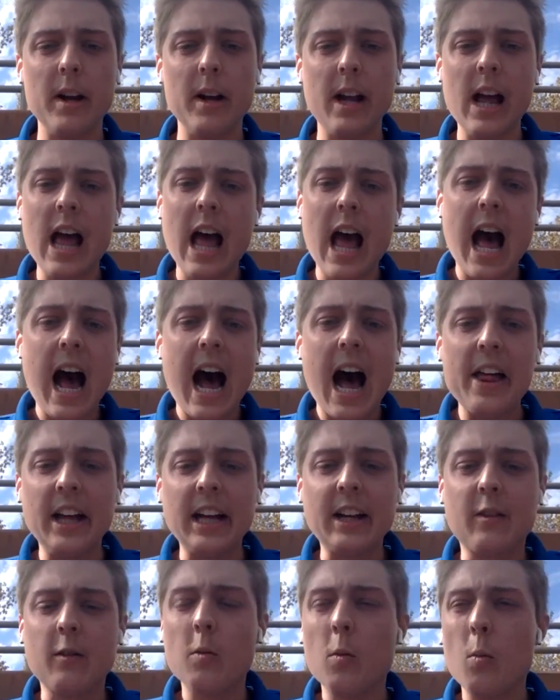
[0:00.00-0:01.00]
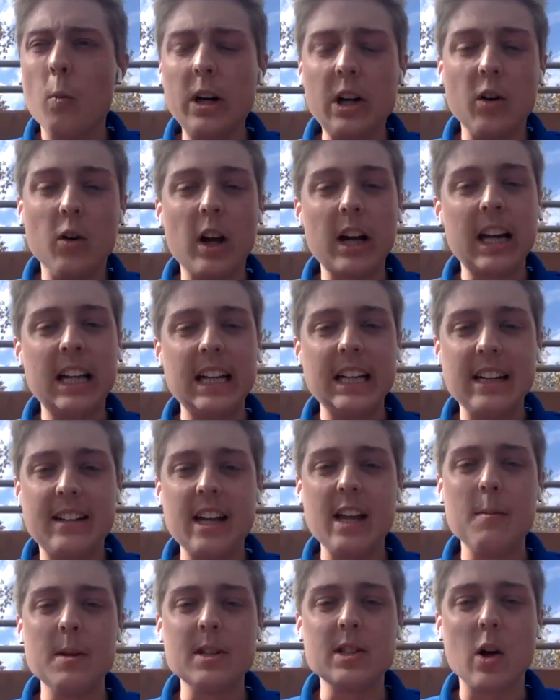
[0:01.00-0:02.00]
But I think when you're looking at
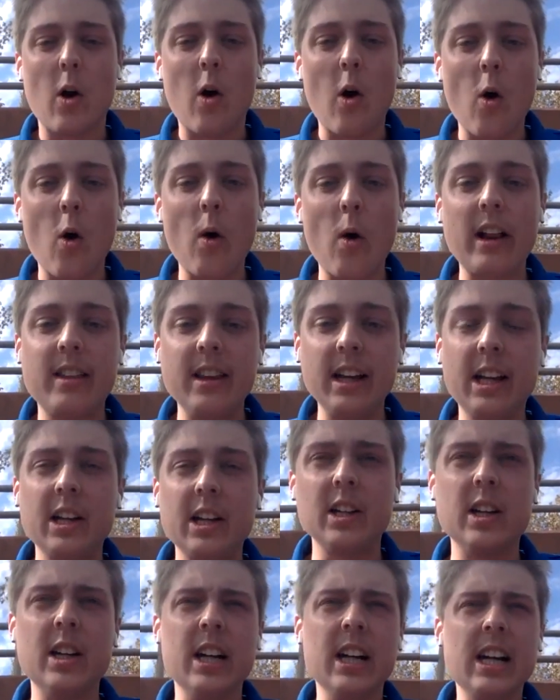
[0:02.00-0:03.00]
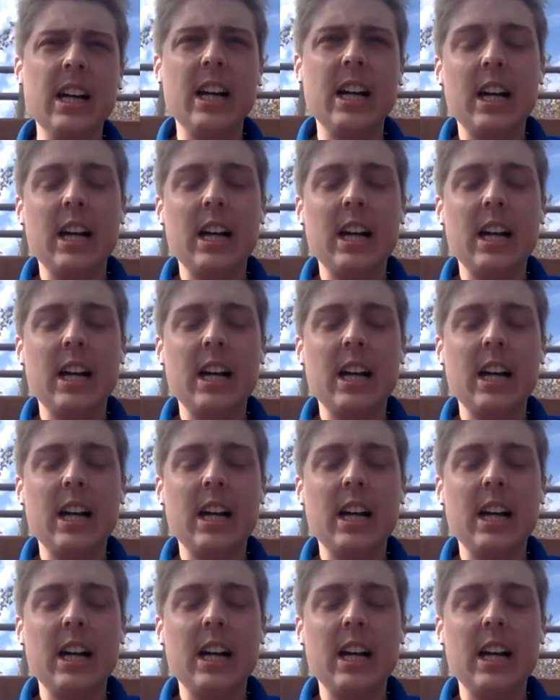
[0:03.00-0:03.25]
the team as a whole, I think you're